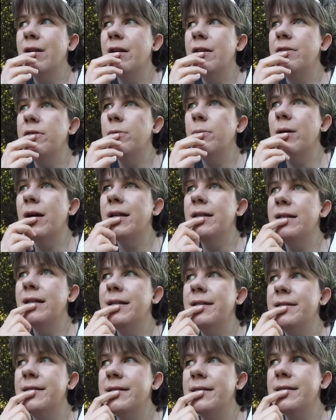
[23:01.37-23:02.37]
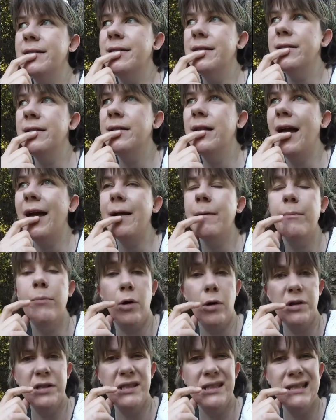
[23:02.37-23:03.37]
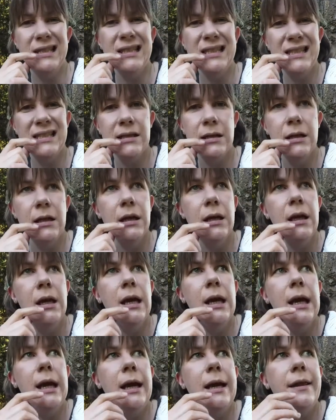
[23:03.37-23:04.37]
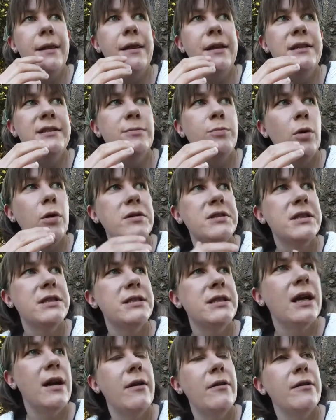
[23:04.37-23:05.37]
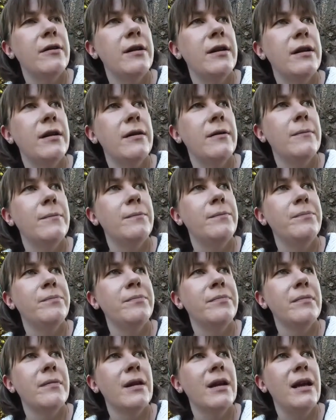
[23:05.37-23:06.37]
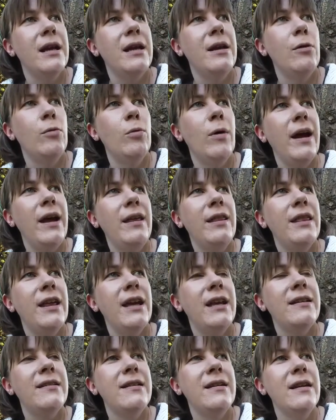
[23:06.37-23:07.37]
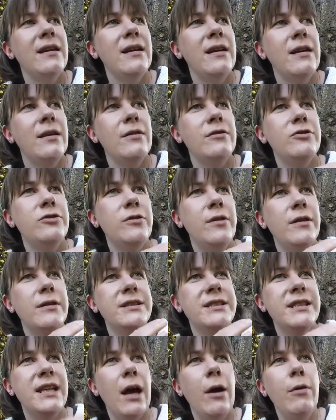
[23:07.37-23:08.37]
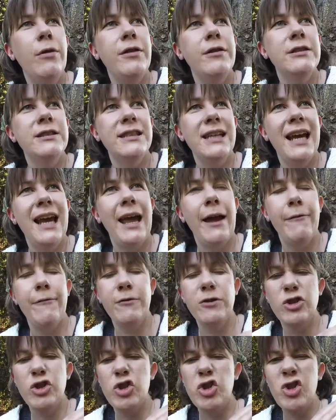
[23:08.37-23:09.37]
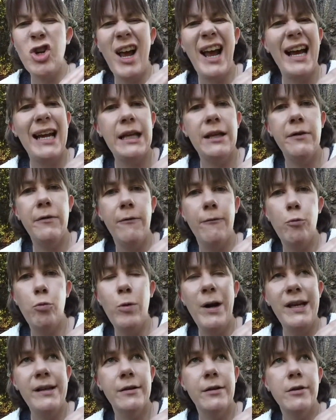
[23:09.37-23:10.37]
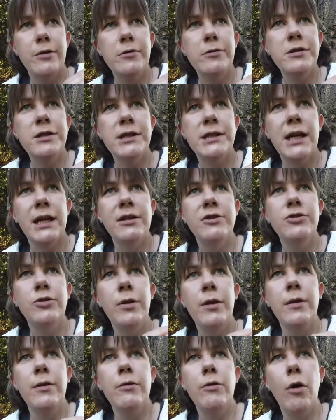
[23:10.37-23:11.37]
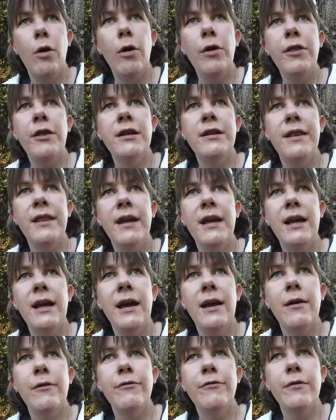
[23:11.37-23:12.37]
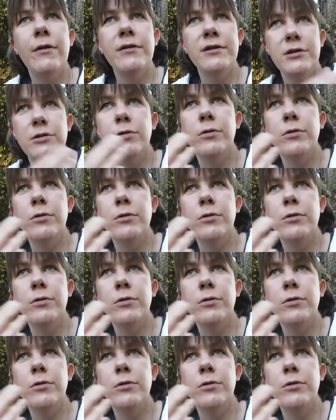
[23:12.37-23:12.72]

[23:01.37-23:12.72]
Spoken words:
really to my taste. It's like boxes. These boxes are in a way that to the south they have giant windows, and to the north they have